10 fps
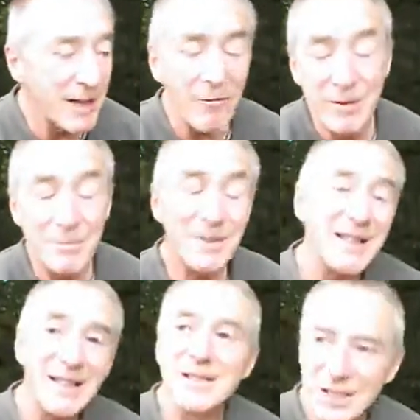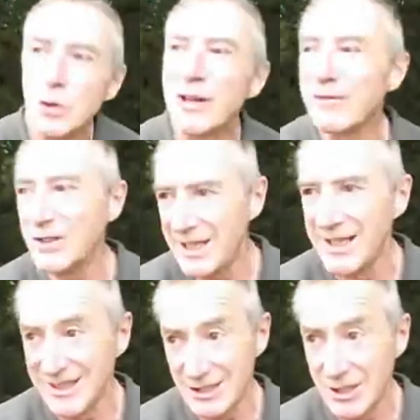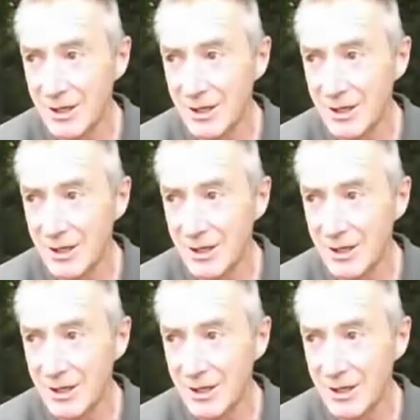I've been meaning to do it for years,